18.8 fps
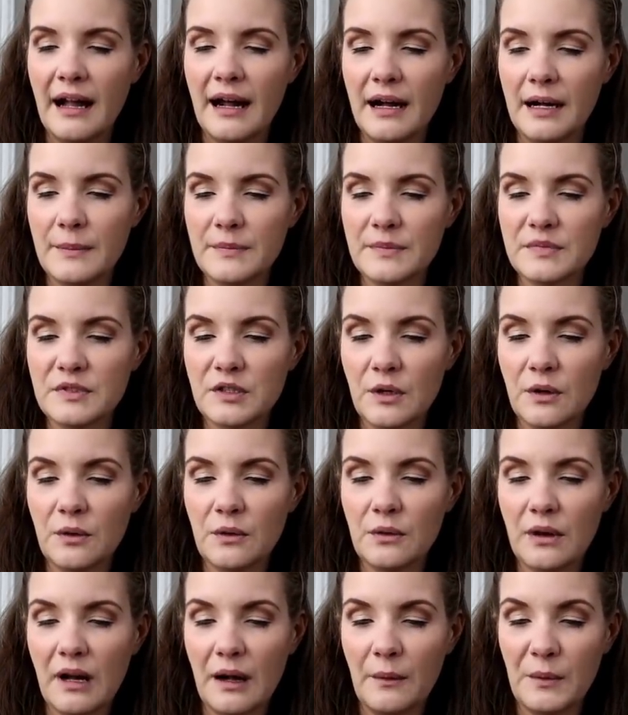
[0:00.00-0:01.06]
Um,
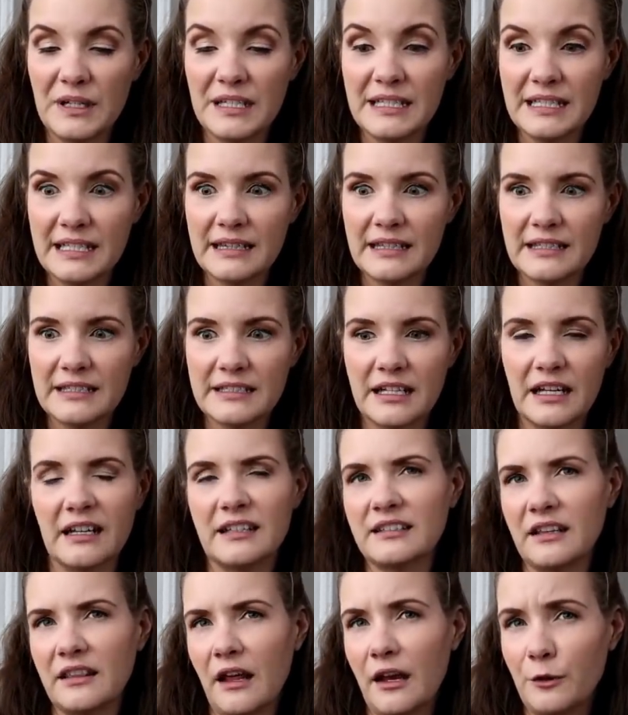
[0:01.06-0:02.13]
so I wanted to get this done
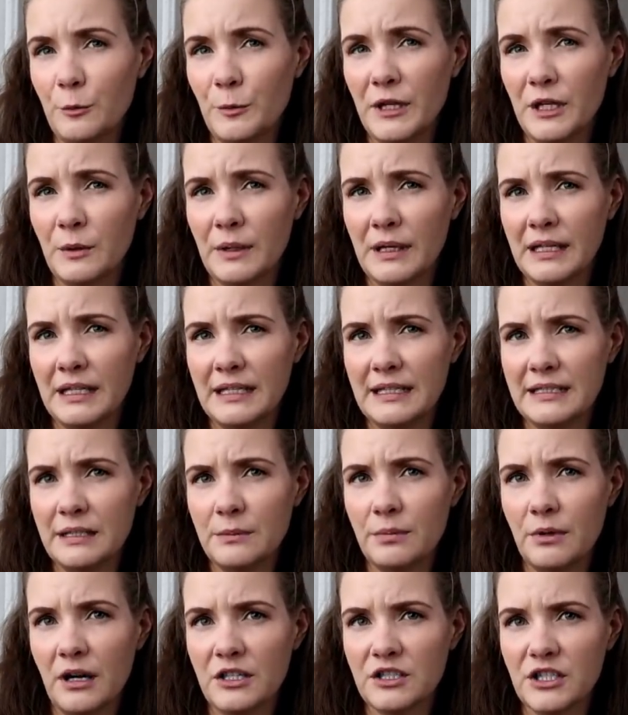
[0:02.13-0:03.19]
because I thought it would be a quick and easy
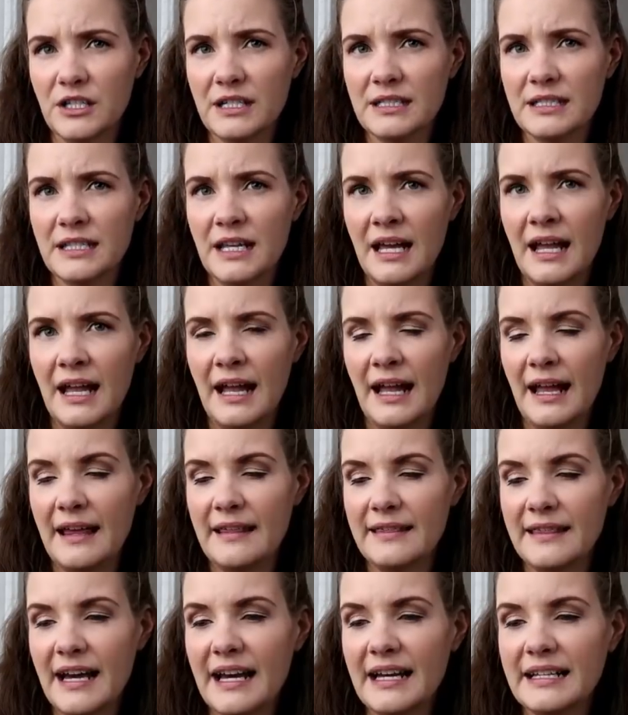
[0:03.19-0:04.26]
project,
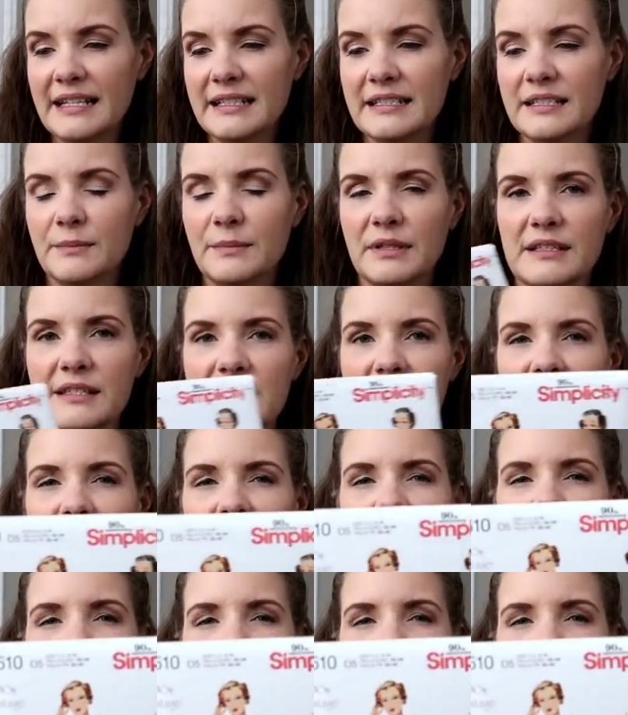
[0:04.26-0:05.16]
and that is Simplicity